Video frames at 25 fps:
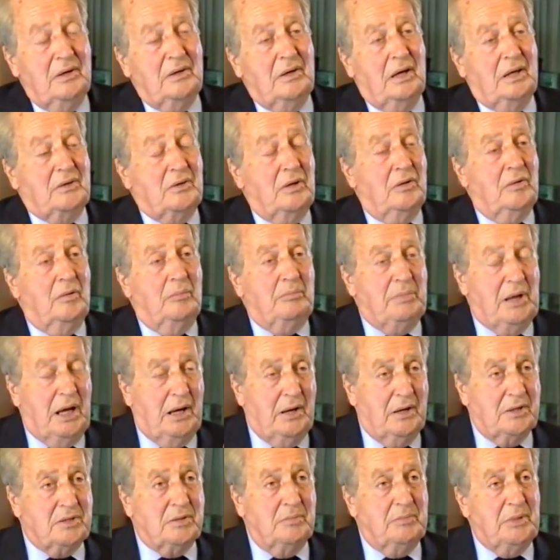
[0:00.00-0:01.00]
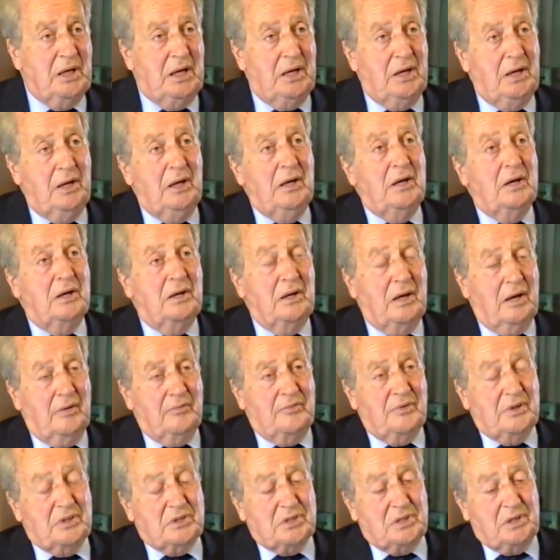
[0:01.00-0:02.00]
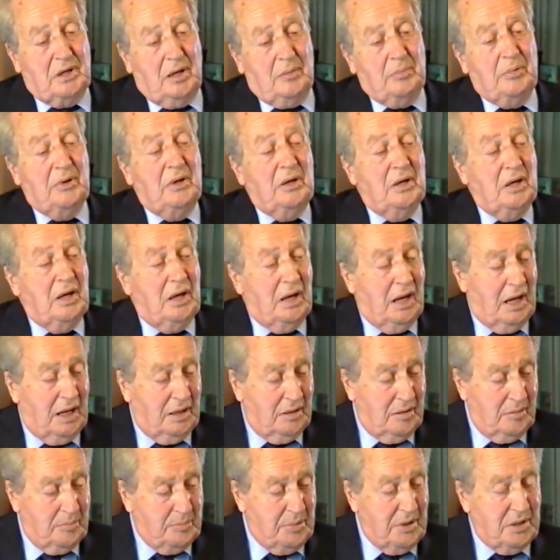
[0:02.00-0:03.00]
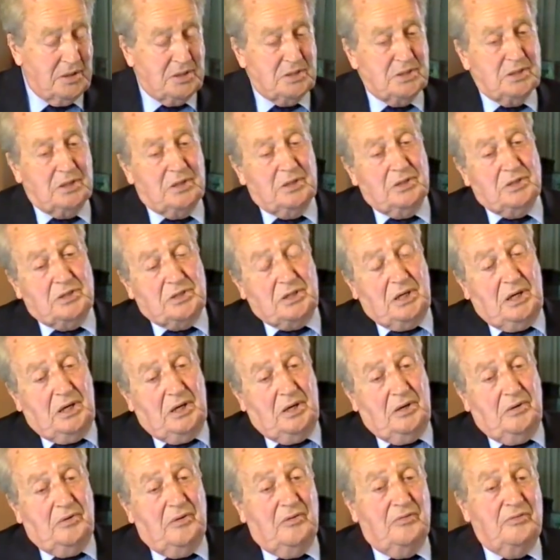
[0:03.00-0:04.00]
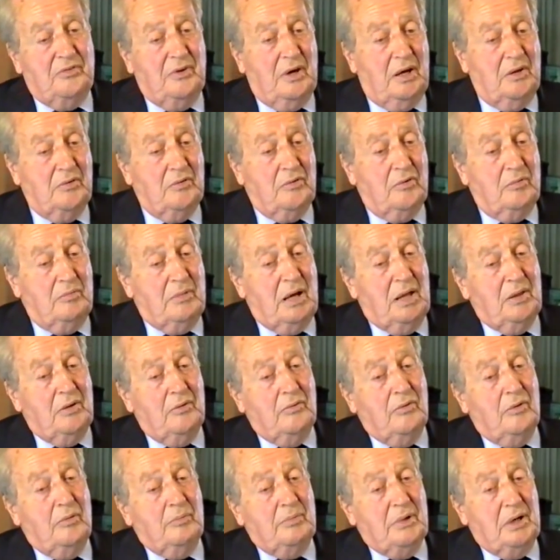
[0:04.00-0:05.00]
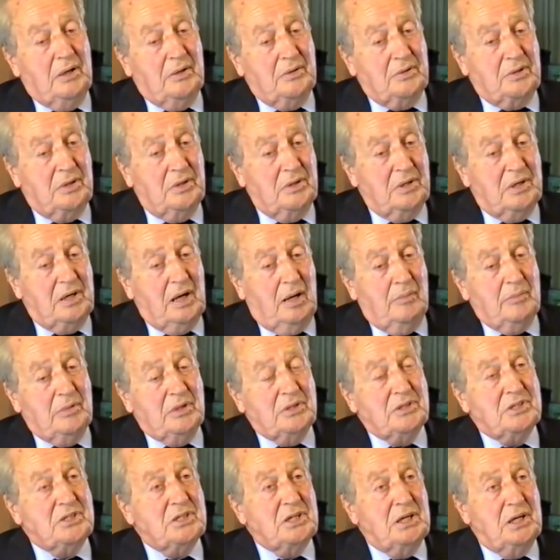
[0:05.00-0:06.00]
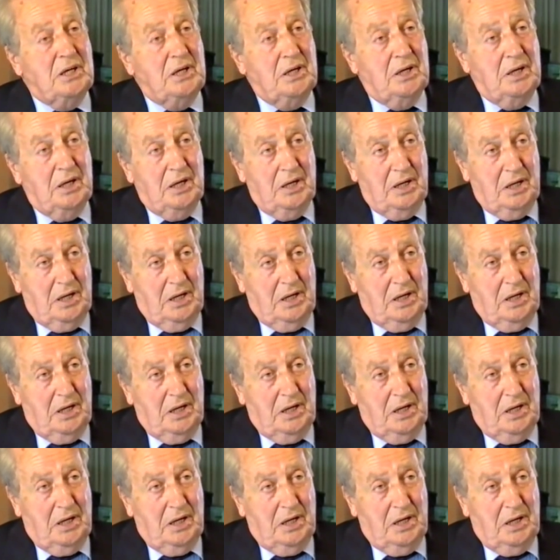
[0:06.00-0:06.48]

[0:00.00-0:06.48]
Get on the blower to me and I fix it up, and the person concerned, the father or mother or both, can come and see